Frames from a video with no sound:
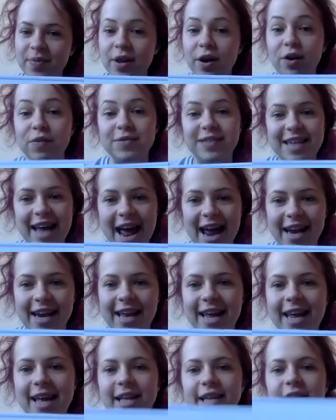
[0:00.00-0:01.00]
of 10
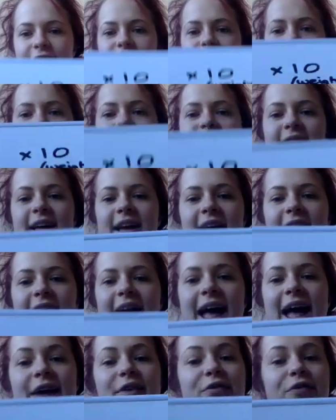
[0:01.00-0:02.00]
kilos and